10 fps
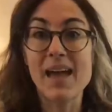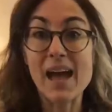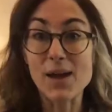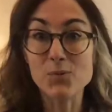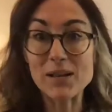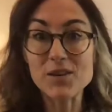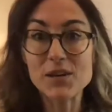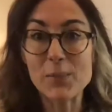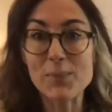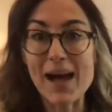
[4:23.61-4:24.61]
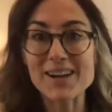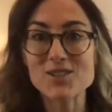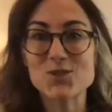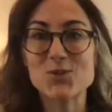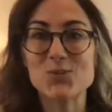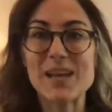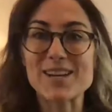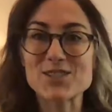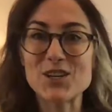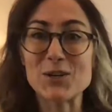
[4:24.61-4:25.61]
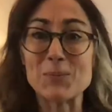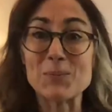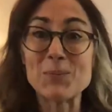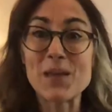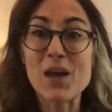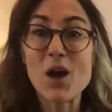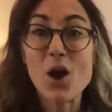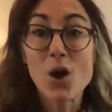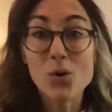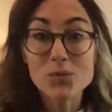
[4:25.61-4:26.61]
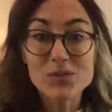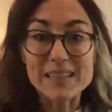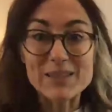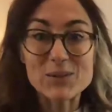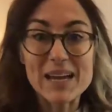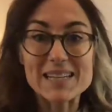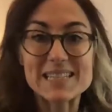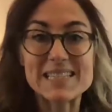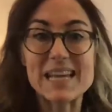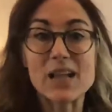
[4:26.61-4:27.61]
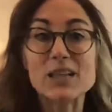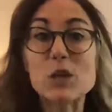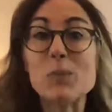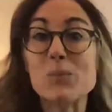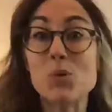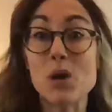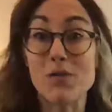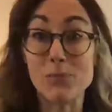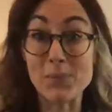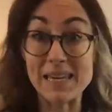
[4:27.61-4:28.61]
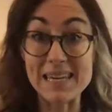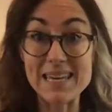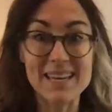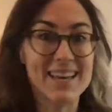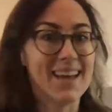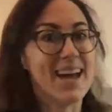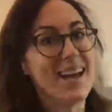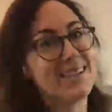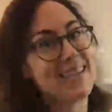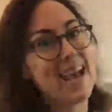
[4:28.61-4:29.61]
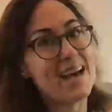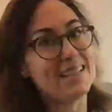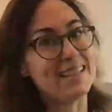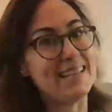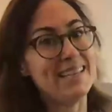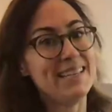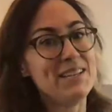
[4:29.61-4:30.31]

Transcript: And when you come back to school next term, Hopefully you'll get to see a little bit more of me and Callie